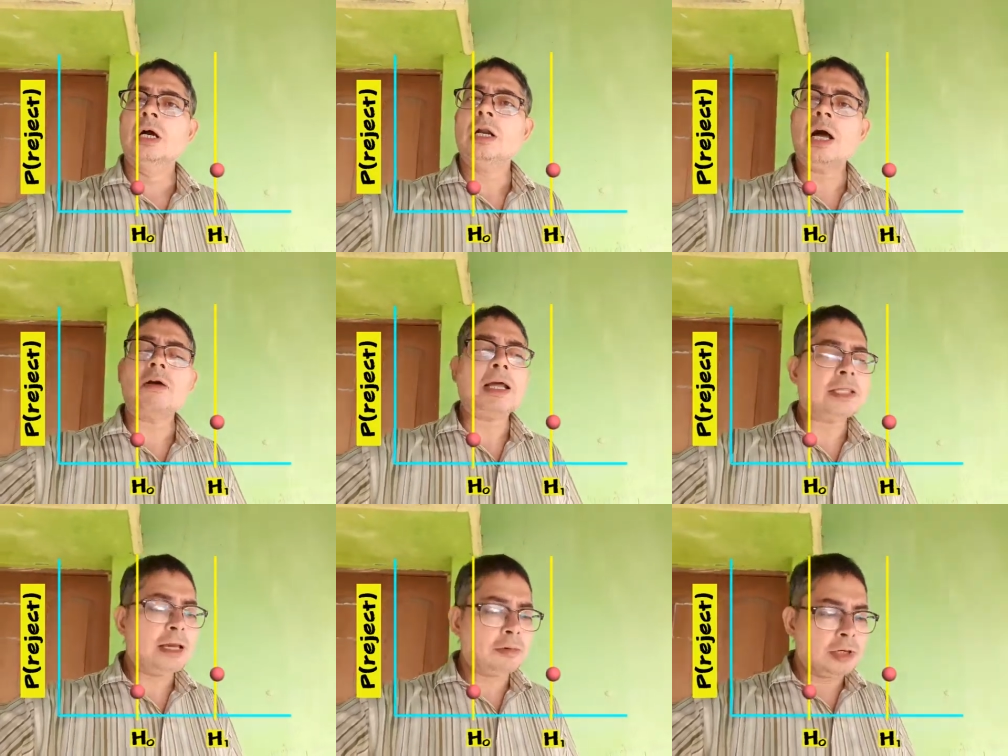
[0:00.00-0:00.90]
Now,
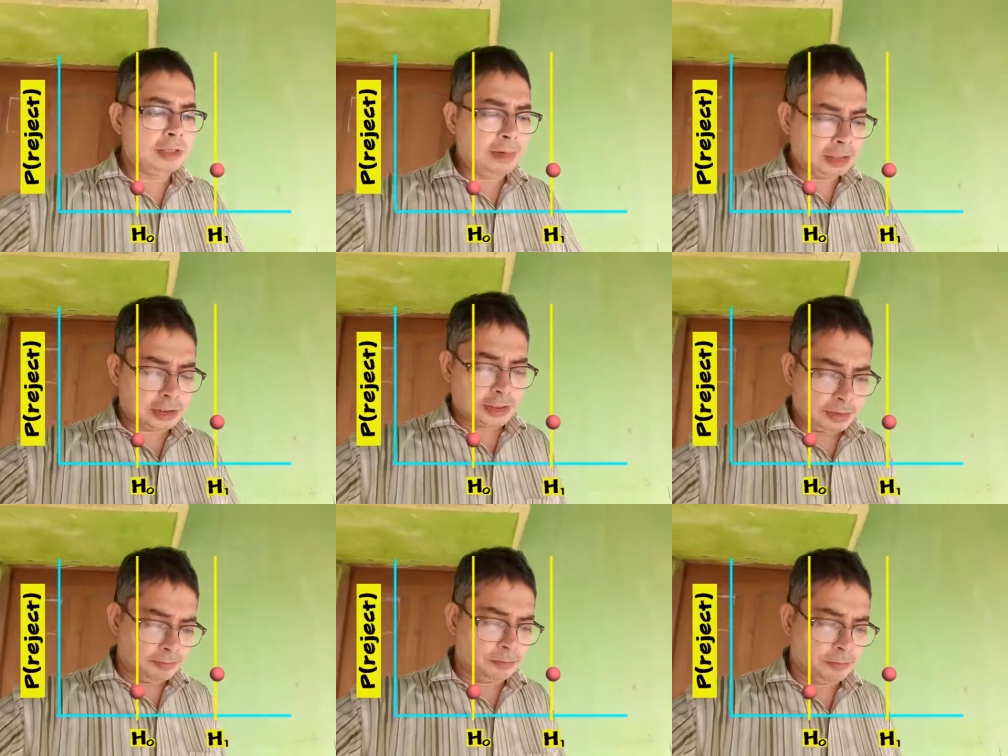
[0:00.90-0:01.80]
as I have already
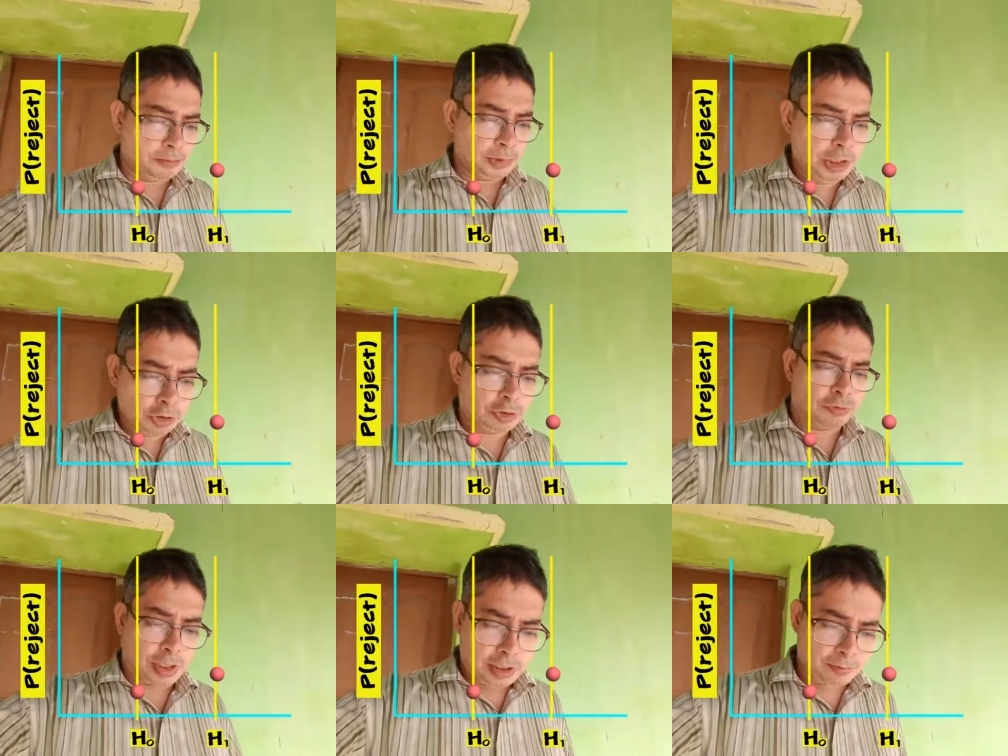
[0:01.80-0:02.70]
mentioned,
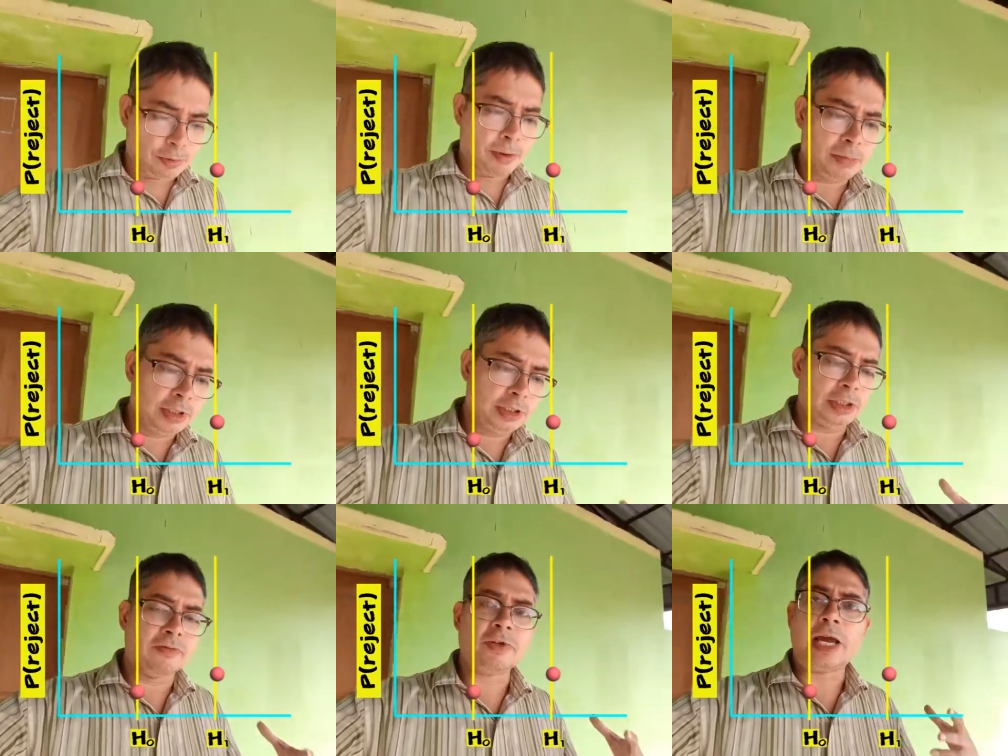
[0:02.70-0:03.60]
usually
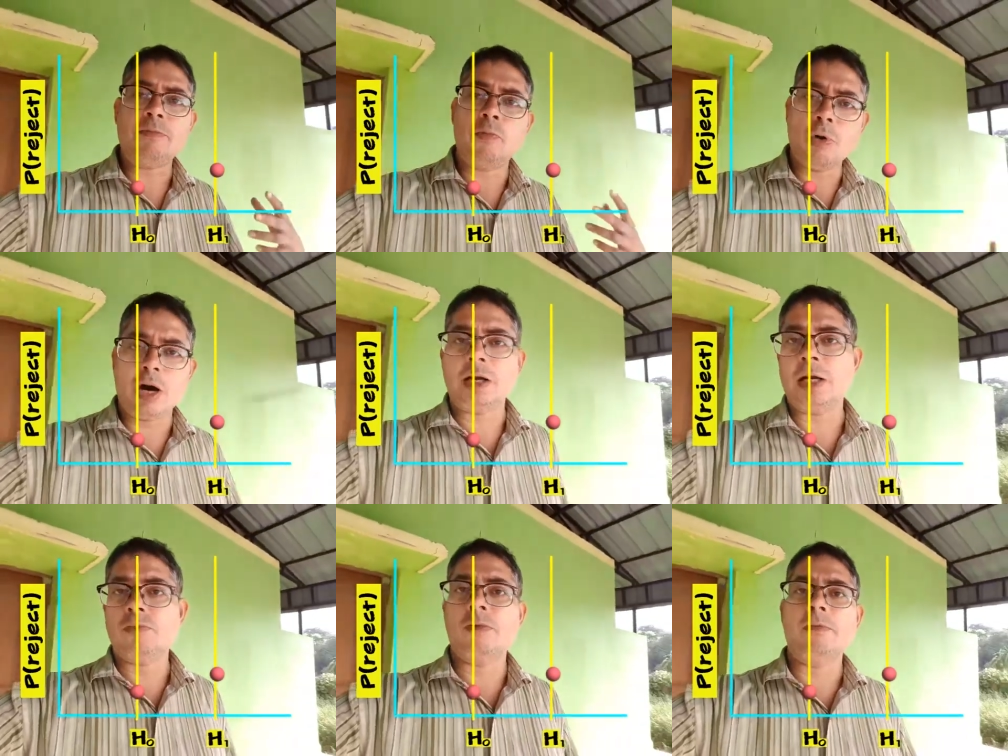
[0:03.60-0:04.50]
probability of type 1
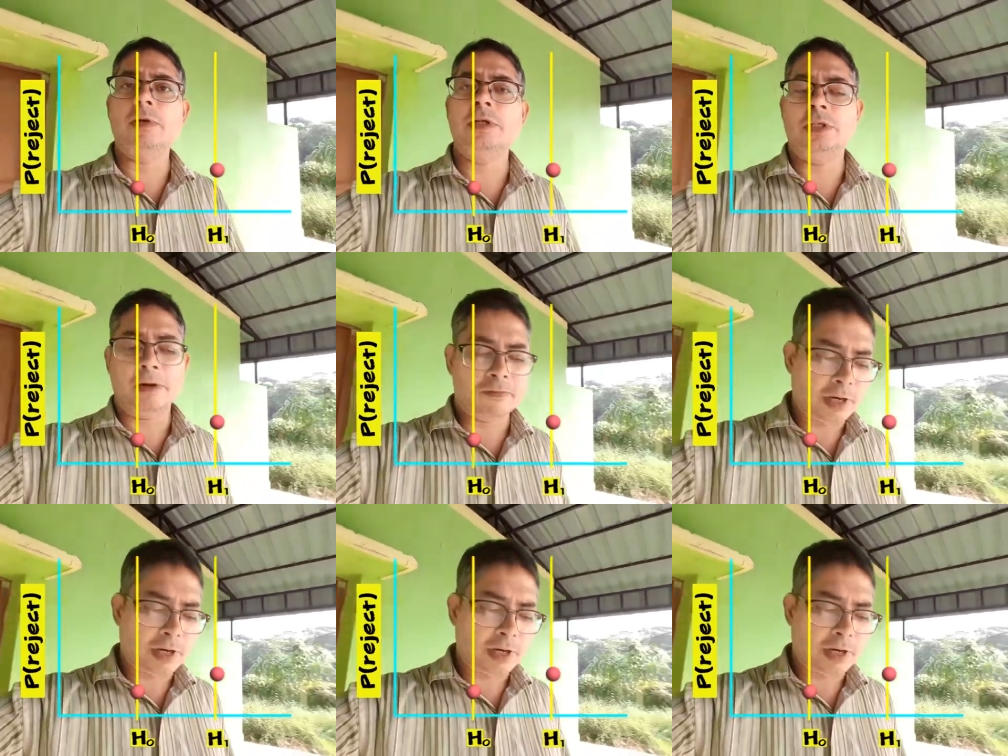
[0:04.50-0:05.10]
and probability of